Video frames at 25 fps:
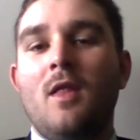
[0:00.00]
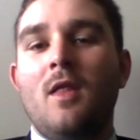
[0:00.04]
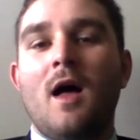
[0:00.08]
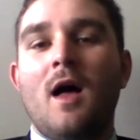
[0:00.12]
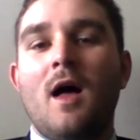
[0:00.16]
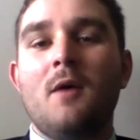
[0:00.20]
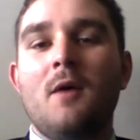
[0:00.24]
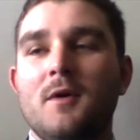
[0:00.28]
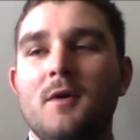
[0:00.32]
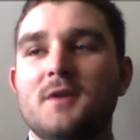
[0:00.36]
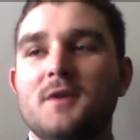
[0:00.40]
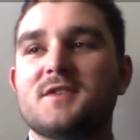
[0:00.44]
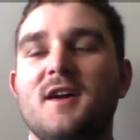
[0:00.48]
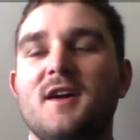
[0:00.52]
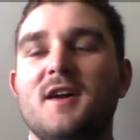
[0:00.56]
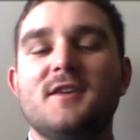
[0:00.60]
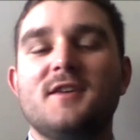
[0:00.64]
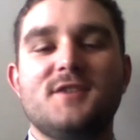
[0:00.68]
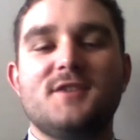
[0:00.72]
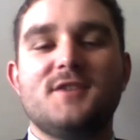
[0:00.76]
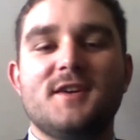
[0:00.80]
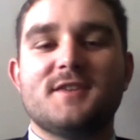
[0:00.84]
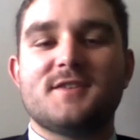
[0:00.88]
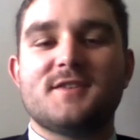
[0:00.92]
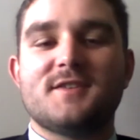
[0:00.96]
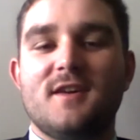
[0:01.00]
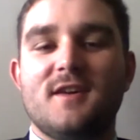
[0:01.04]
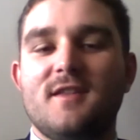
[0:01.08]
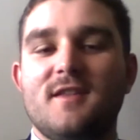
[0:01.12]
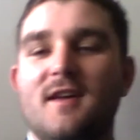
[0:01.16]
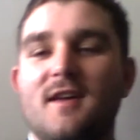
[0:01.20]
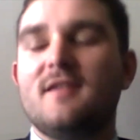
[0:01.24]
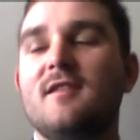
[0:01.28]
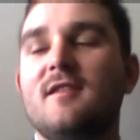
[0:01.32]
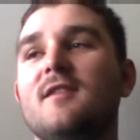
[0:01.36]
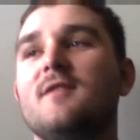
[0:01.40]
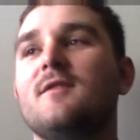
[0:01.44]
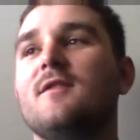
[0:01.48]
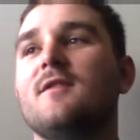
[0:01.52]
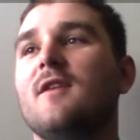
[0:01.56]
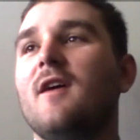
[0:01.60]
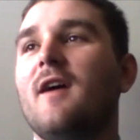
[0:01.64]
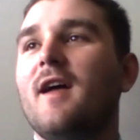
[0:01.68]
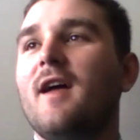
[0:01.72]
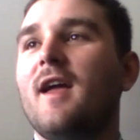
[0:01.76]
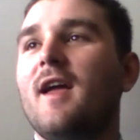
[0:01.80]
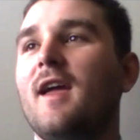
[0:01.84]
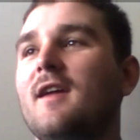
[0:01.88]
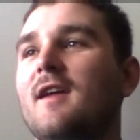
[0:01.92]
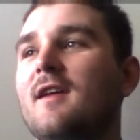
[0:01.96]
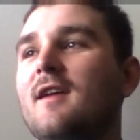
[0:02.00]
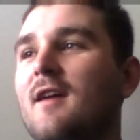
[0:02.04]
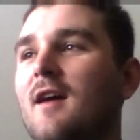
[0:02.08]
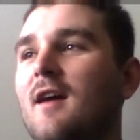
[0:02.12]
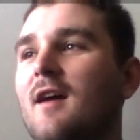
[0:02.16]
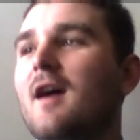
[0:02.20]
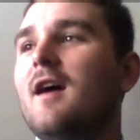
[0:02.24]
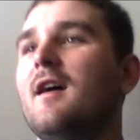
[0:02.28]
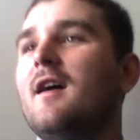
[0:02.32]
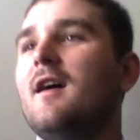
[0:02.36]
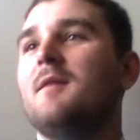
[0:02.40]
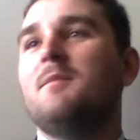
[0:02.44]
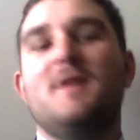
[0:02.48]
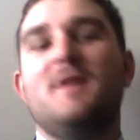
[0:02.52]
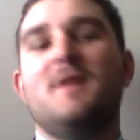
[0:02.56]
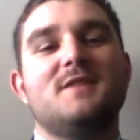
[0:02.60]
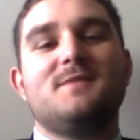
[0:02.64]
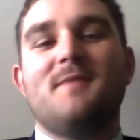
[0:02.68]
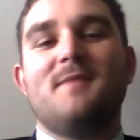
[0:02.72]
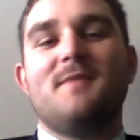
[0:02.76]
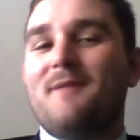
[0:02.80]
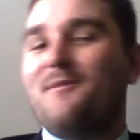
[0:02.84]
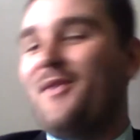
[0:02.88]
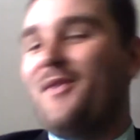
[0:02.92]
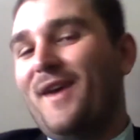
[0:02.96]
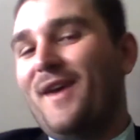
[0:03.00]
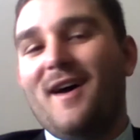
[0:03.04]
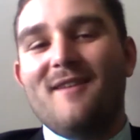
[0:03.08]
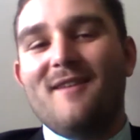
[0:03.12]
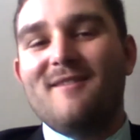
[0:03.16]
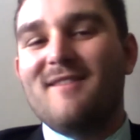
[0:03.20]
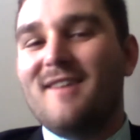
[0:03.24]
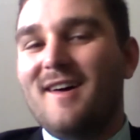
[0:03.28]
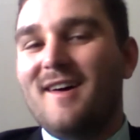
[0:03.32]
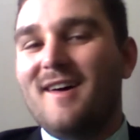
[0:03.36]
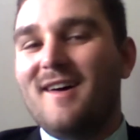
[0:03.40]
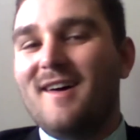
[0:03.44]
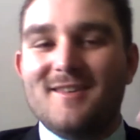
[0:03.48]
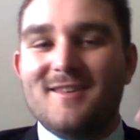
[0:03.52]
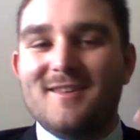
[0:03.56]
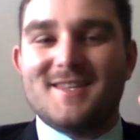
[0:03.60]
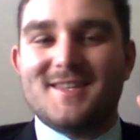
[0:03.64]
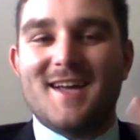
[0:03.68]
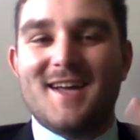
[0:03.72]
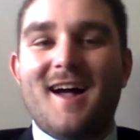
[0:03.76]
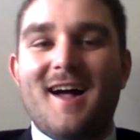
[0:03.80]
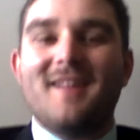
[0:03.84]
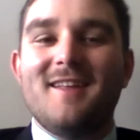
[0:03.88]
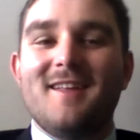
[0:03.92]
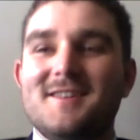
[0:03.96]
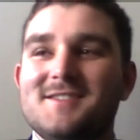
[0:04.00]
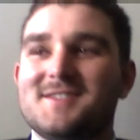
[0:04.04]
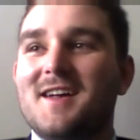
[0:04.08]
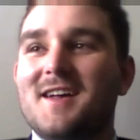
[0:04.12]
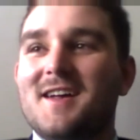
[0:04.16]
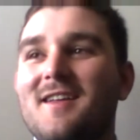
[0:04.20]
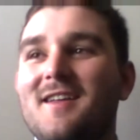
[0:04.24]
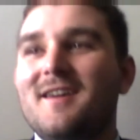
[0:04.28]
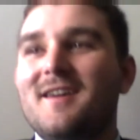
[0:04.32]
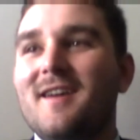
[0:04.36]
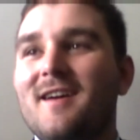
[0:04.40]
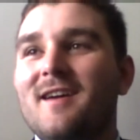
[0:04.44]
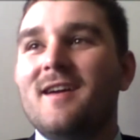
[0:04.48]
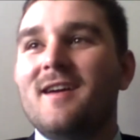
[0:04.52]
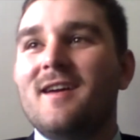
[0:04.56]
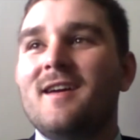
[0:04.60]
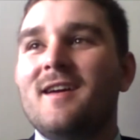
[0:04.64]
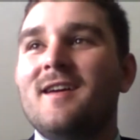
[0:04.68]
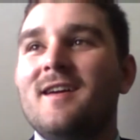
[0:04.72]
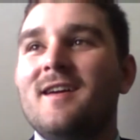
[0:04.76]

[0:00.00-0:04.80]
worse contracts on that team, like Bismack Biyombo, Tyler Zeller.